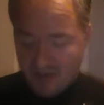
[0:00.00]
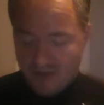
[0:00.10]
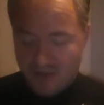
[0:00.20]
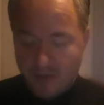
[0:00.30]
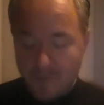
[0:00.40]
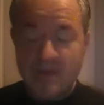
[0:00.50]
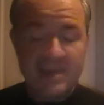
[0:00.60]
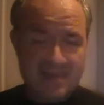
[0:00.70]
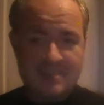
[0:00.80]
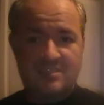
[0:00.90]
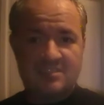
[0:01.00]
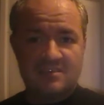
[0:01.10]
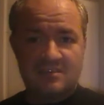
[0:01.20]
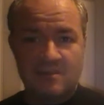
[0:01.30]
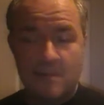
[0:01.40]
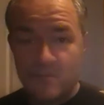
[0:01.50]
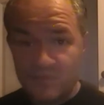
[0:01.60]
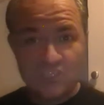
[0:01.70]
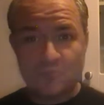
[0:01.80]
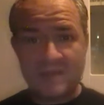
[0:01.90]
that beers,
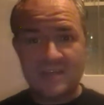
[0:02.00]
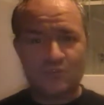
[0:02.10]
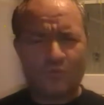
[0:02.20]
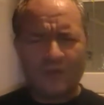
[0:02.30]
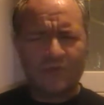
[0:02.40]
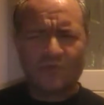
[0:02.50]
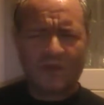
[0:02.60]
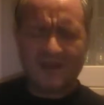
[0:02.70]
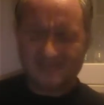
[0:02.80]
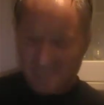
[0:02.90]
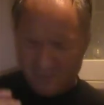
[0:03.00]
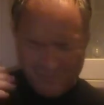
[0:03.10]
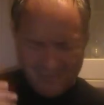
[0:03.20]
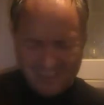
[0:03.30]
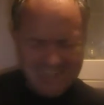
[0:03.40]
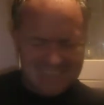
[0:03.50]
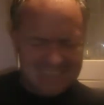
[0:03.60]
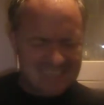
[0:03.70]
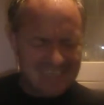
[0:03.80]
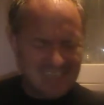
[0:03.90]
British beers are worldwide. And it's
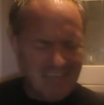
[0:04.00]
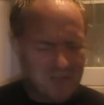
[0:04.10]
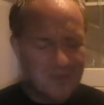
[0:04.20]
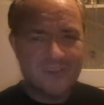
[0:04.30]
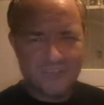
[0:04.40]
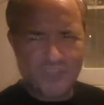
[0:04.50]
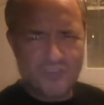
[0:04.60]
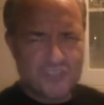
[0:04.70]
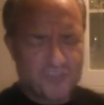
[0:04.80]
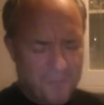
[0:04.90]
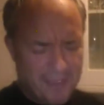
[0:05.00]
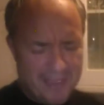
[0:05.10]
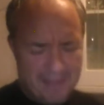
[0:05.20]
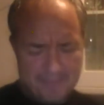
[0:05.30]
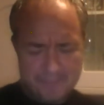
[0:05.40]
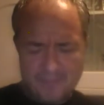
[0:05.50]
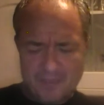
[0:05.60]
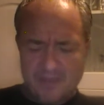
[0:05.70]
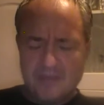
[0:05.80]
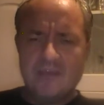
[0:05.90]
fantastic, you know. So they should be.
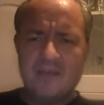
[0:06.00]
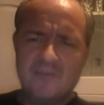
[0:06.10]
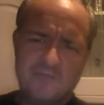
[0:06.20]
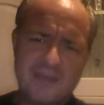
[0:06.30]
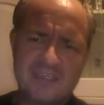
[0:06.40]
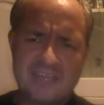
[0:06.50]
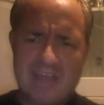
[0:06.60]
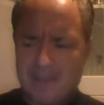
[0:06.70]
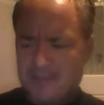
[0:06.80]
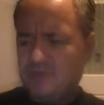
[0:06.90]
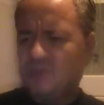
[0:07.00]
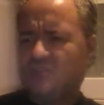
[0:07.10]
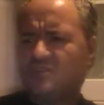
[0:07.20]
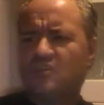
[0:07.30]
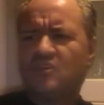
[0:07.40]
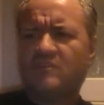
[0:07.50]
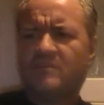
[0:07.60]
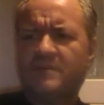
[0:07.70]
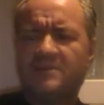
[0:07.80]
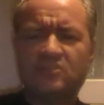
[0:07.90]
If Brexit happens and the
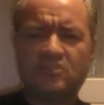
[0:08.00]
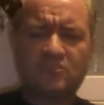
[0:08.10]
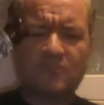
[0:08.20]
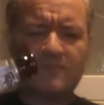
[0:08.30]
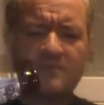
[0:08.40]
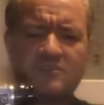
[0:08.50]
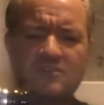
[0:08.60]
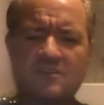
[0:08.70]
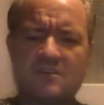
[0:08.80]
European stuffers,